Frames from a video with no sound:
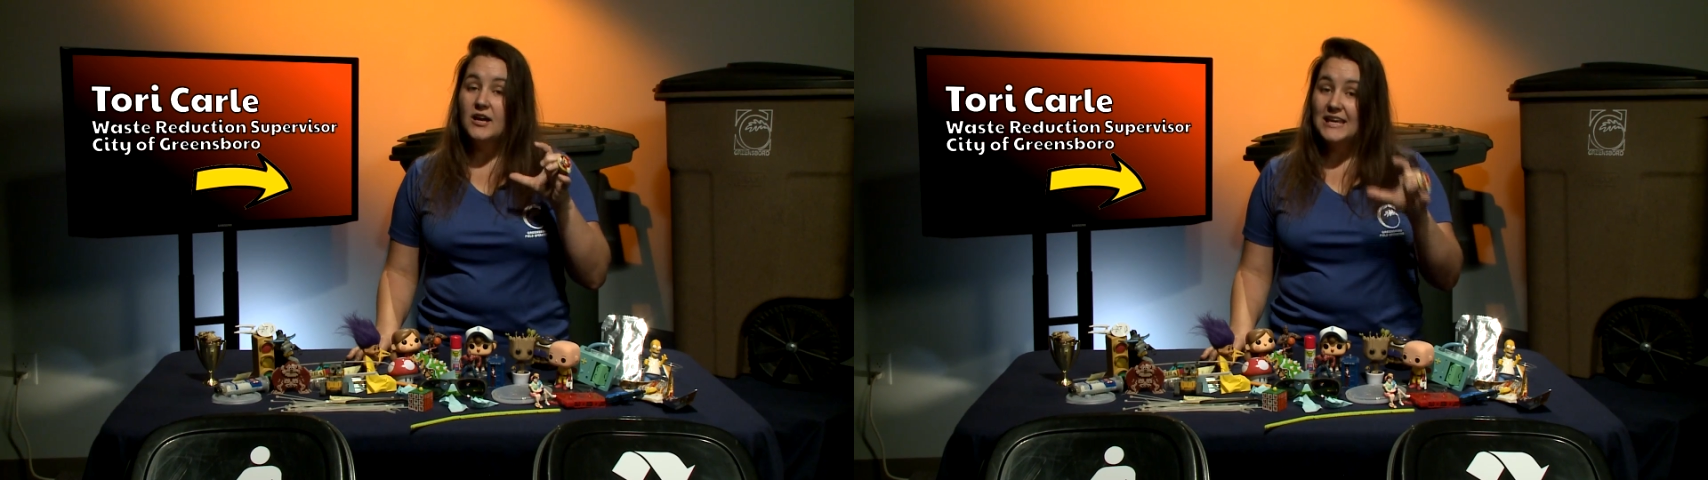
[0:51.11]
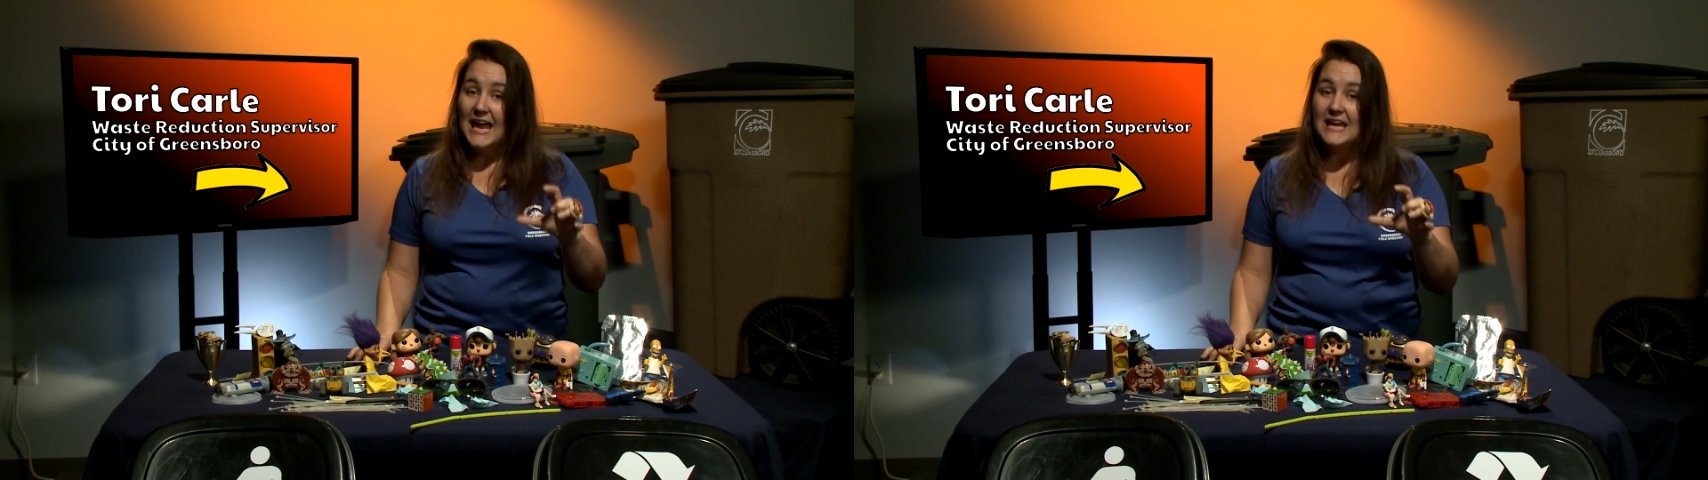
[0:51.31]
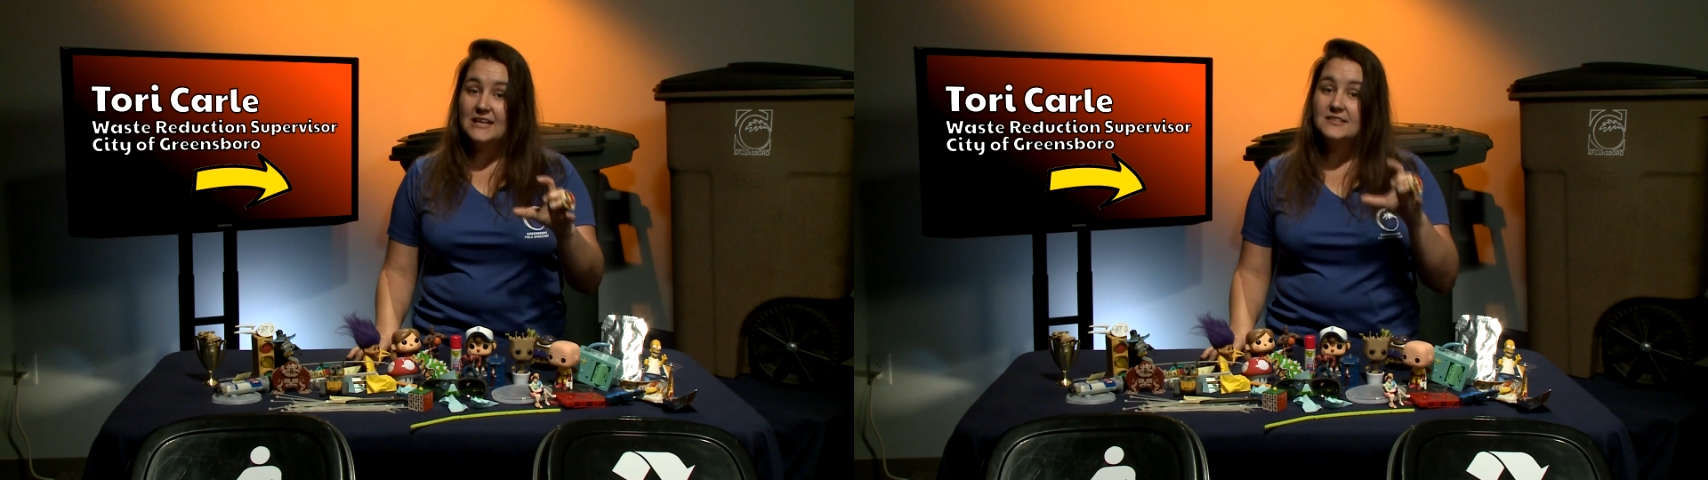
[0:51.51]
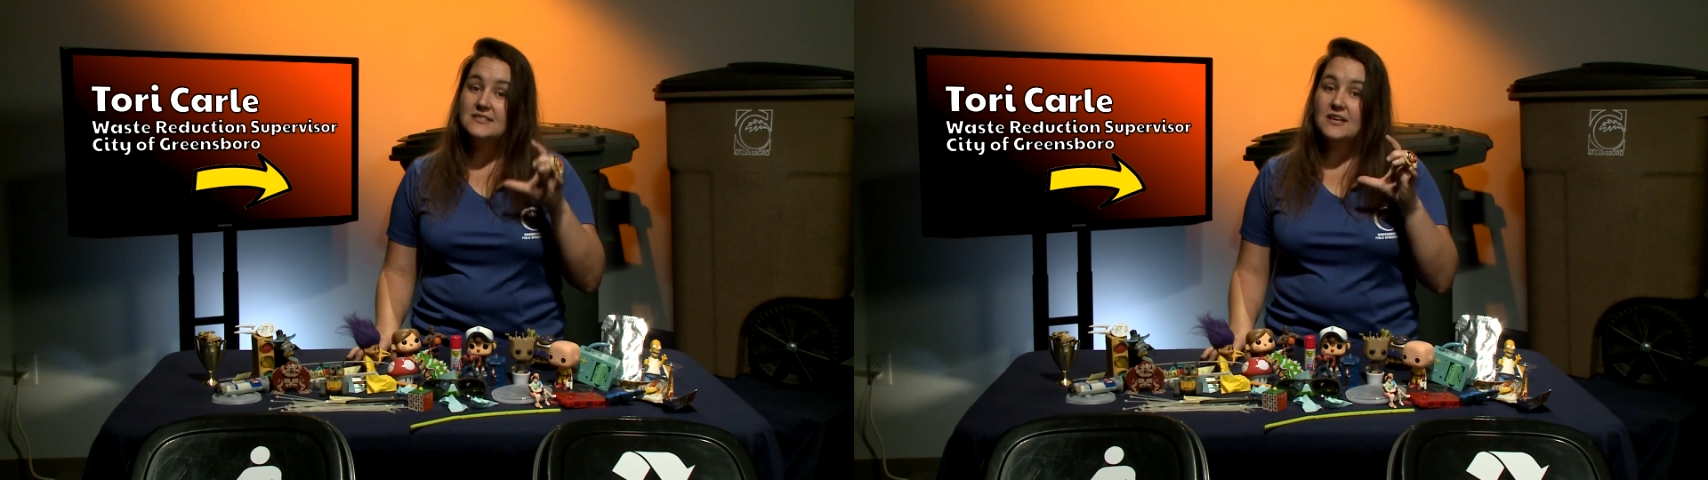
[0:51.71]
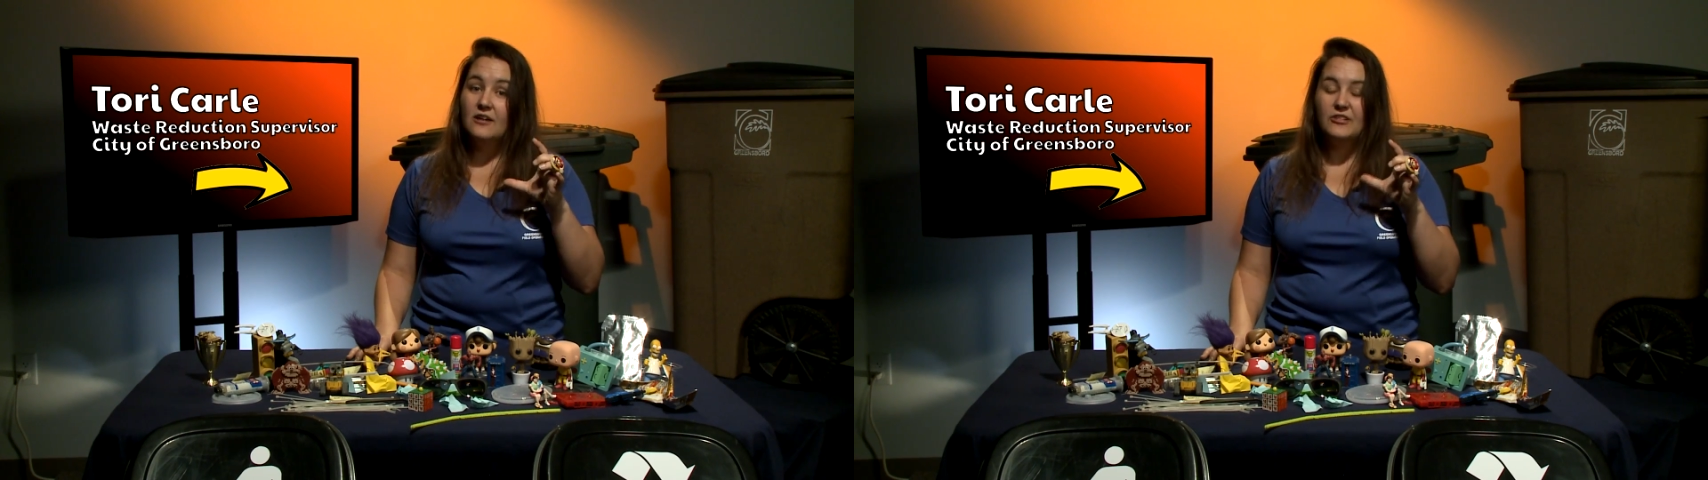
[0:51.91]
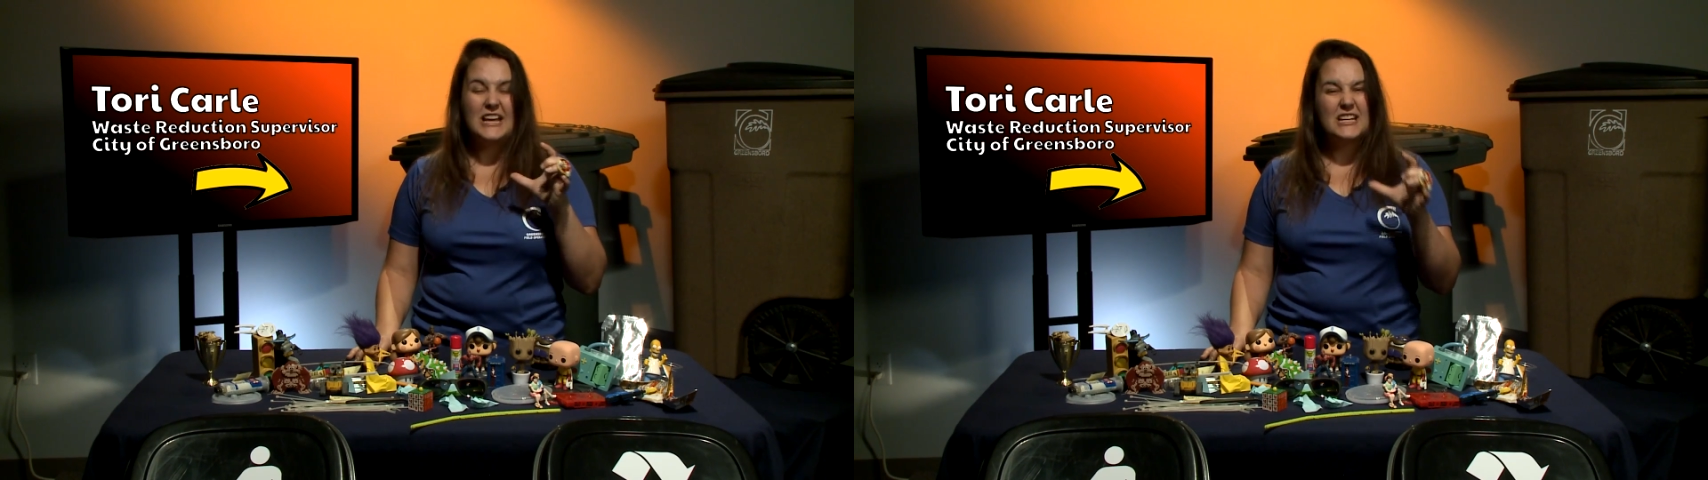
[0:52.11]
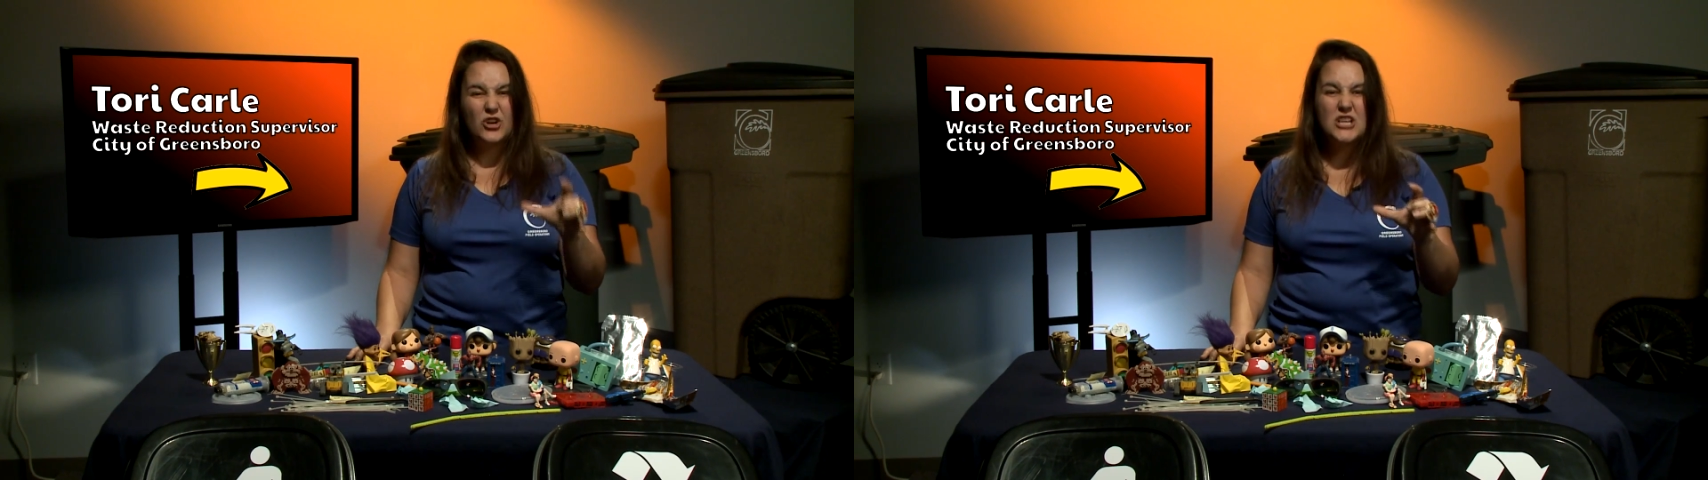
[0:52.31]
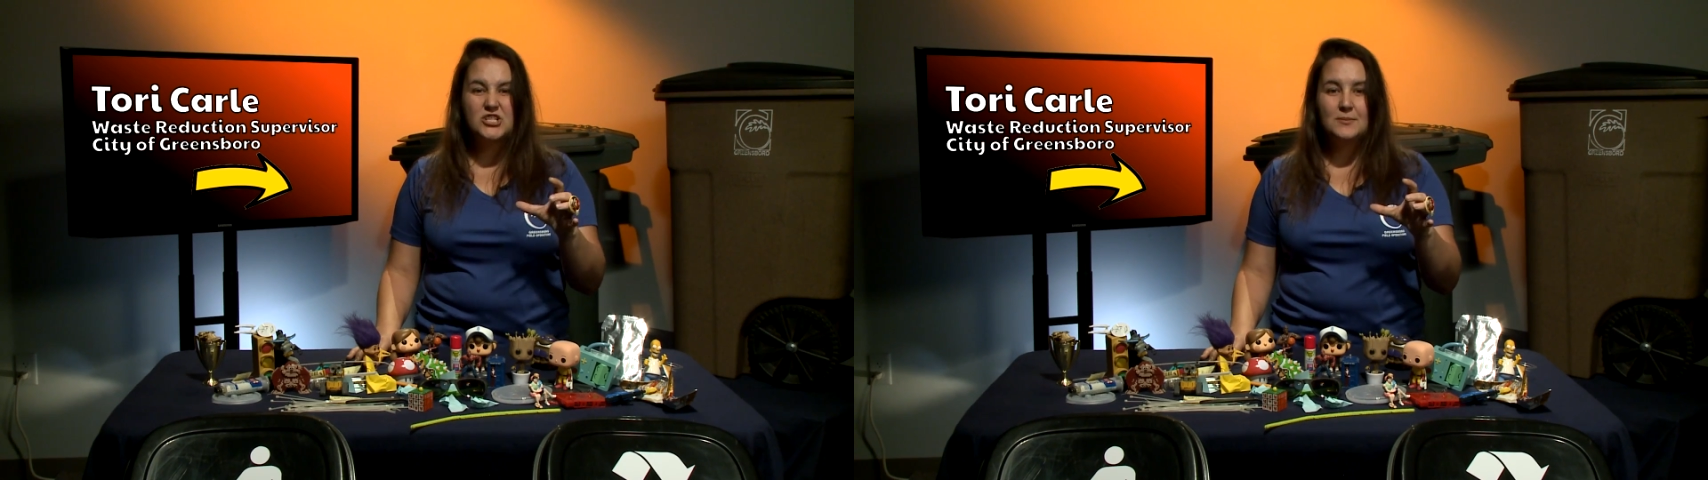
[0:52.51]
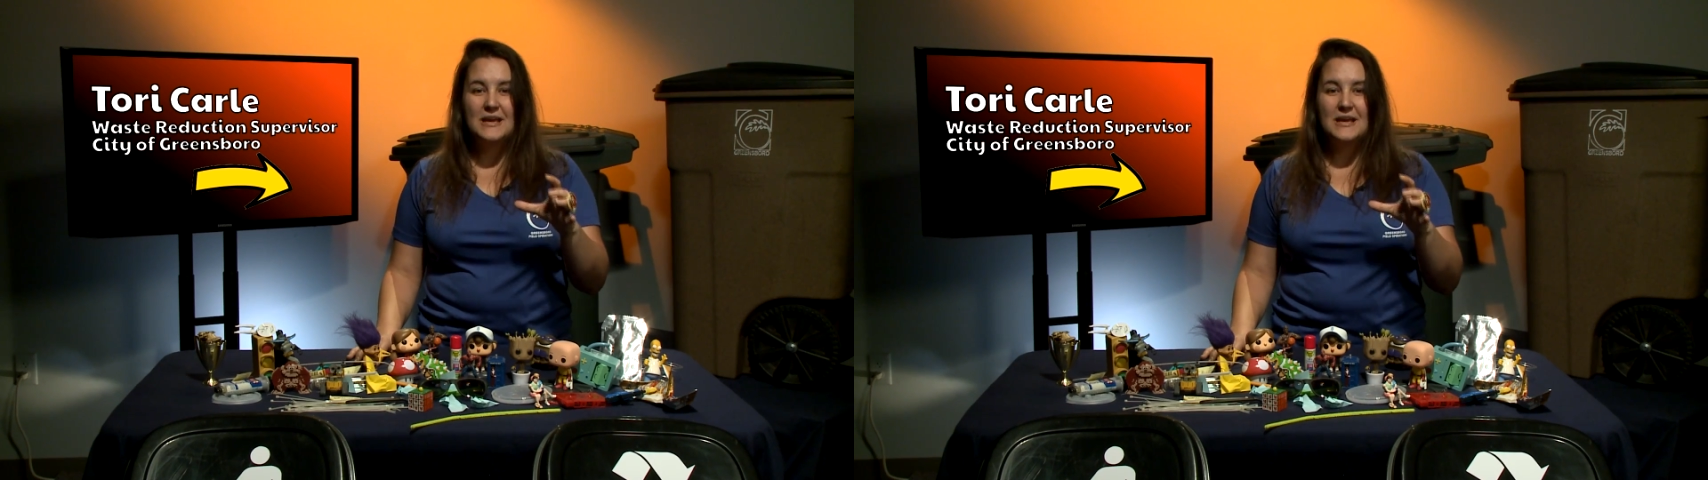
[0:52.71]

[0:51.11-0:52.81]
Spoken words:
cans of like crushed